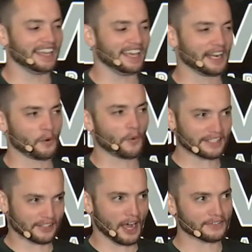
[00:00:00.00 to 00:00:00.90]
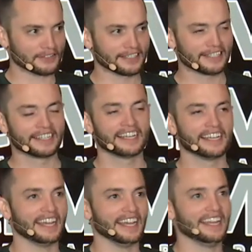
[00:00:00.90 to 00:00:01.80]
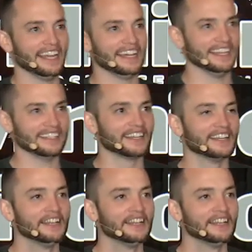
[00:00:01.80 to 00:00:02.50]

and I'm a ways off, and,